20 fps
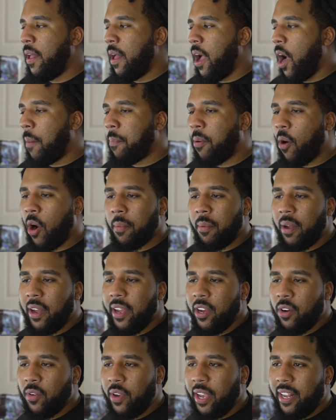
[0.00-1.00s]
I'll park my
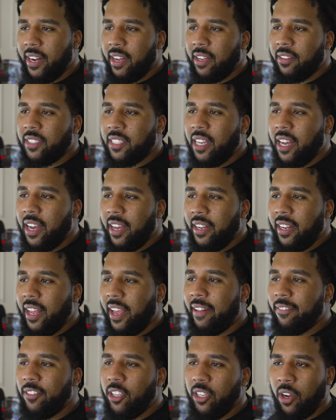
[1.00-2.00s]
Hellcat outside,
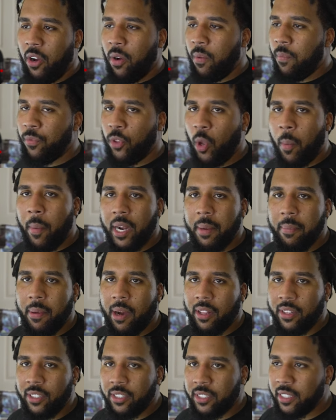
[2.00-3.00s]
and you know nobody
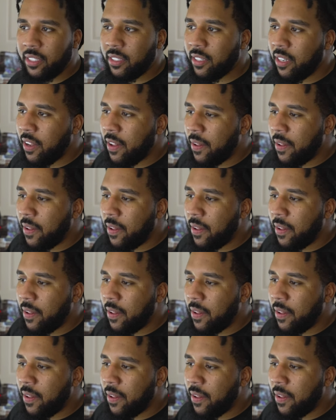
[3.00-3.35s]
bothers it.